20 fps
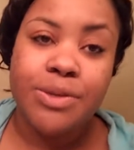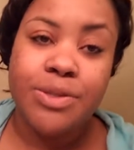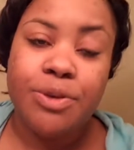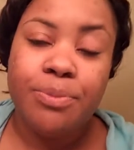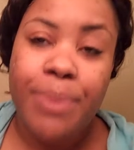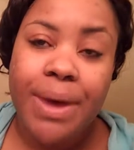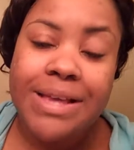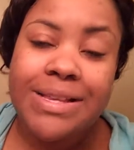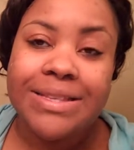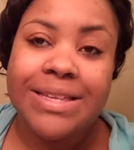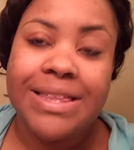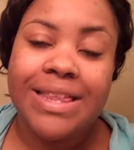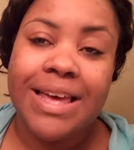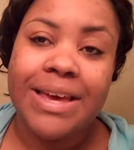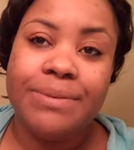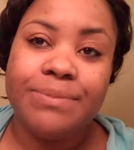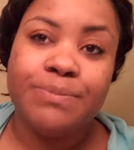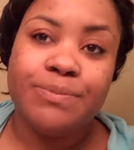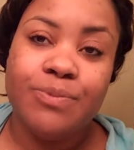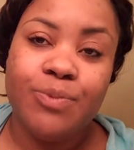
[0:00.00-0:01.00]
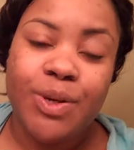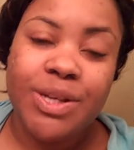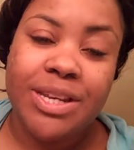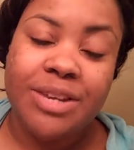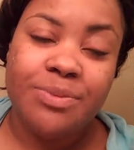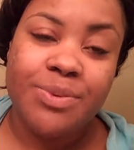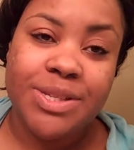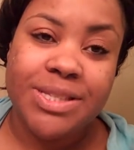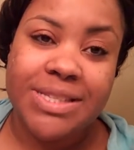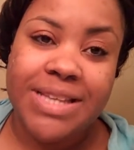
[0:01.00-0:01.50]
So basically, like
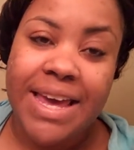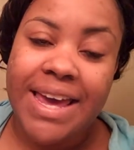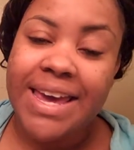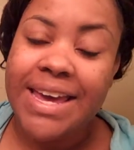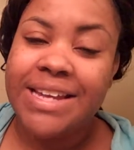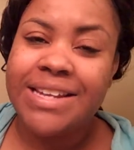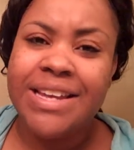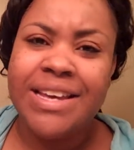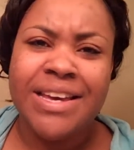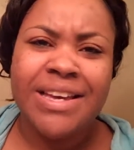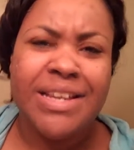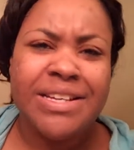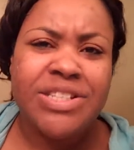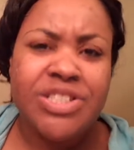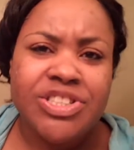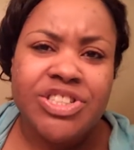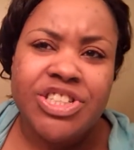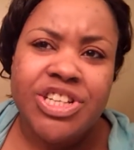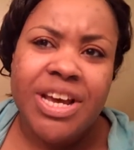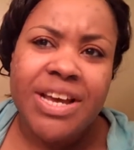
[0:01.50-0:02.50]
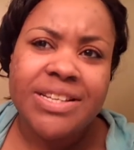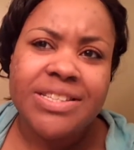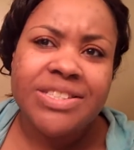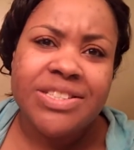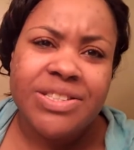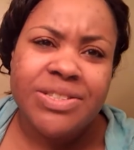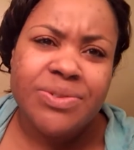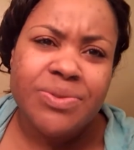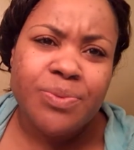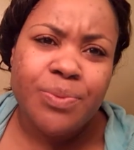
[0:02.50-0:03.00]
Wendy was saying,
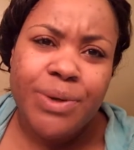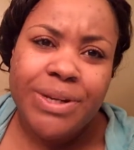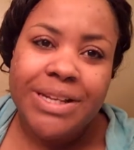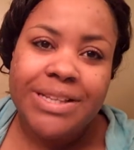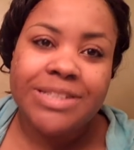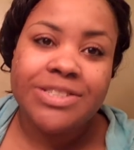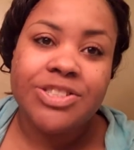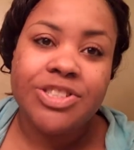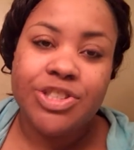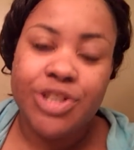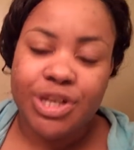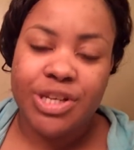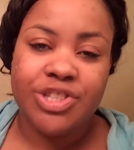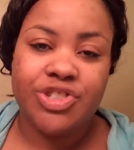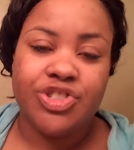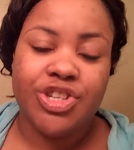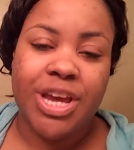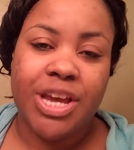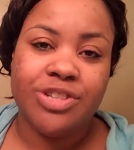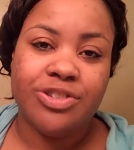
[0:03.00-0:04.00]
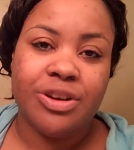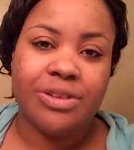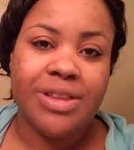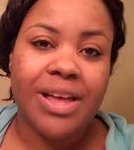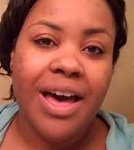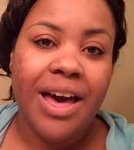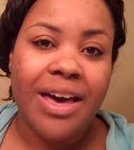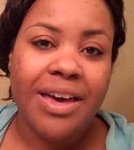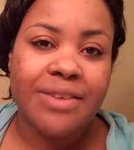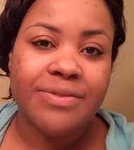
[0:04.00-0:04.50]
just we need to just change our
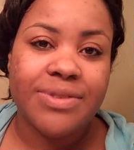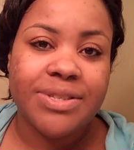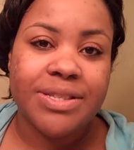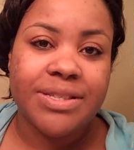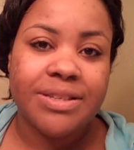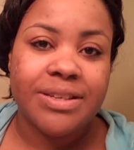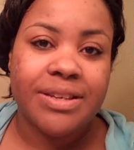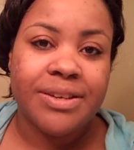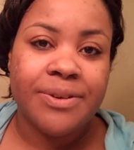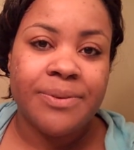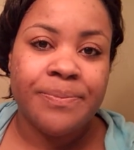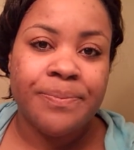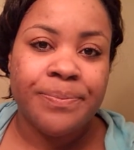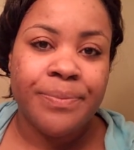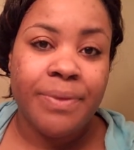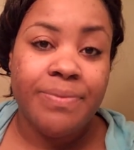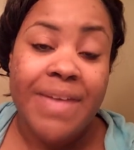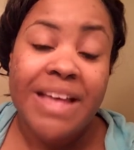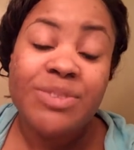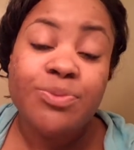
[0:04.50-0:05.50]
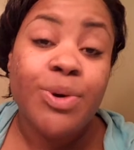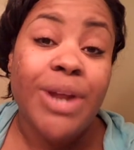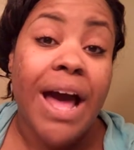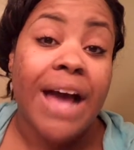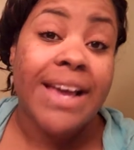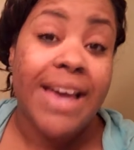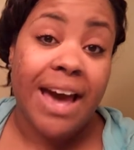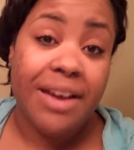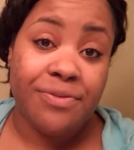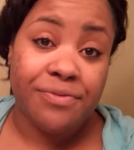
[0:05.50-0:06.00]
lives. That's what
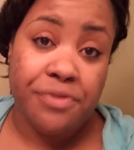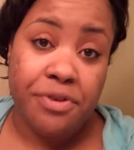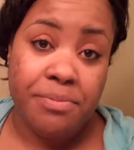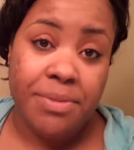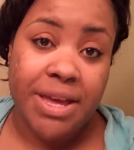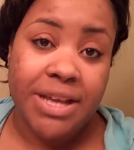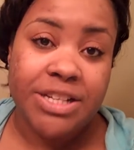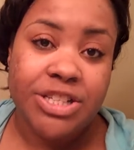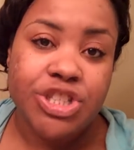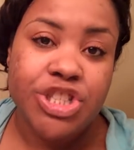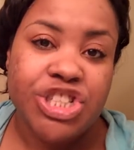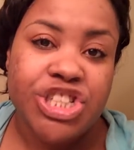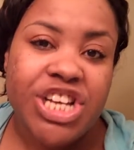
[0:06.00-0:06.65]
I got from it.